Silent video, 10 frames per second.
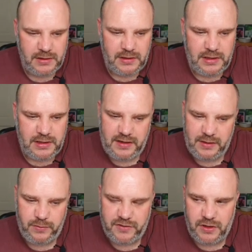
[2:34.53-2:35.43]
And then
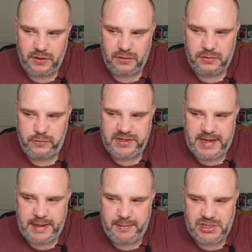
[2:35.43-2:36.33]
we've got quick
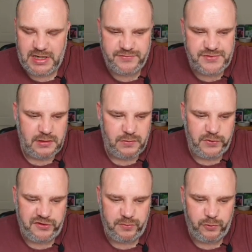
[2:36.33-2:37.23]
damage gloves with
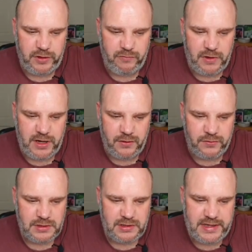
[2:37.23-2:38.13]
some crit rate on
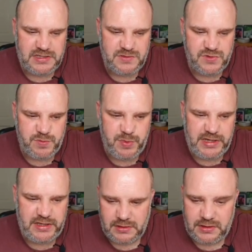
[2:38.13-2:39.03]
and some speed
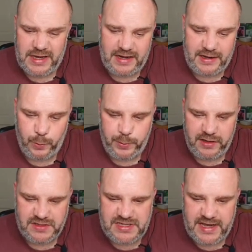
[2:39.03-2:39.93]
and a little bit of
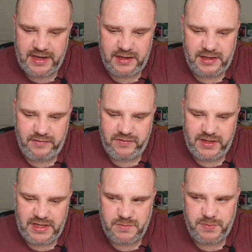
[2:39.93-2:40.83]
attack, even if it
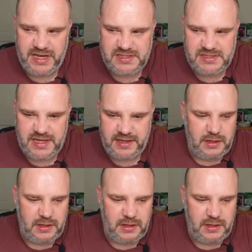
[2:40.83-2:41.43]
is a base stat.